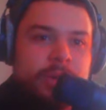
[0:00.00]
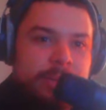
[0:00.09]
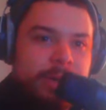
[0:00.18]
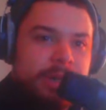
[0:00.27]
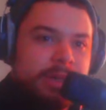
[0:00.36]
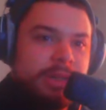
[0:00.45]
I
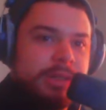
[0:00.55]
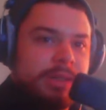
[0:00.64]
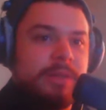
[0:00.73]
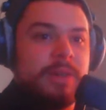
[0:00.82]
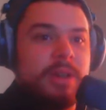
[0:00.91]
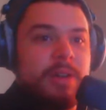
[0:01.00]
make a decent
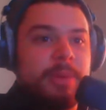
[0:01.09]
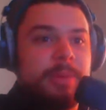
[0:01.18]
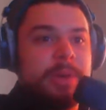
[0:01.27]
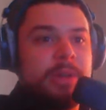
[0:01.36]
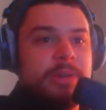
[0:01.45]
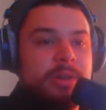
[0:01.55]
living off my
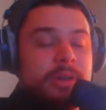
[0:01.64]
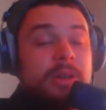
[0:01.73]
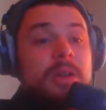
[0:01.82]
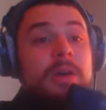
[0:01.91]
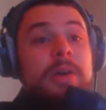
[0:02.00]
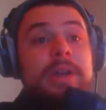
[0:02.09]
Patreon?
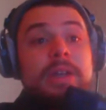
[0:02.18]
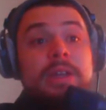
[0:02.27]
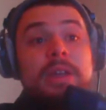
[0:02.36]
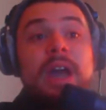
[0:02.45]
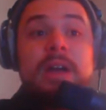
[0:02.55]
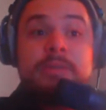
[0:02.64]
No, I eat
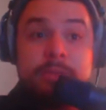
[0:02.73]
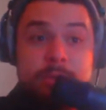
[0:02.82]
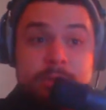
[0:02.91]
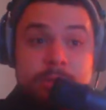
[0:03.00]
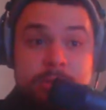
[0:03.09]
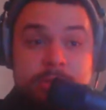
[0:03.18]
cat
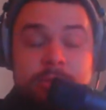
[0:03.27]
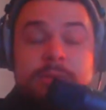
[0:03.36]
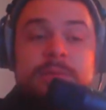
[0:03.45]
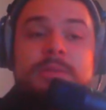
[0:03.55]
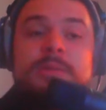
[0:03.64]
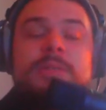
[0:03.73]
food.
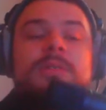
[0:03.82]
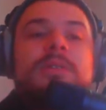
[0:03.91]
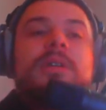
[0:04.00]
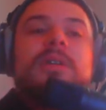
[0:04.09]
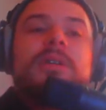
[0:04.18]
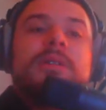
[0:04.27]

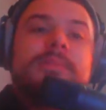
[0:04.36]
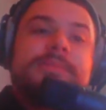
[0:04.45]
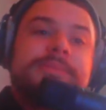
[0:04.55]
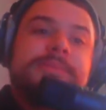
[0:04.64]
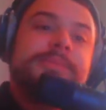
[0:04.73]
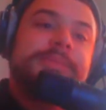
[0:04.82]

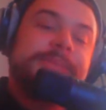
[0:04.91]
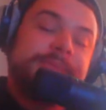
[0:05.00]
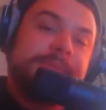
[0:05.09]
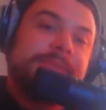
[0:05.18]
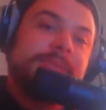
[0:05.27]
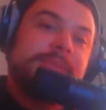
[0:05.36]

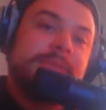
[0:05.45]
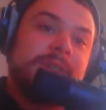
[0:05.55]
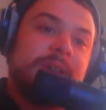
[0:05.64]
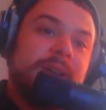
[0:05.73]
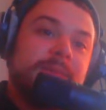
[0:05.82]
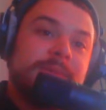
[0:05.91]
It's
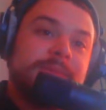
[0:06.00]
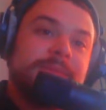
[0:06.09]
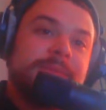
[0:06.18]
terrible.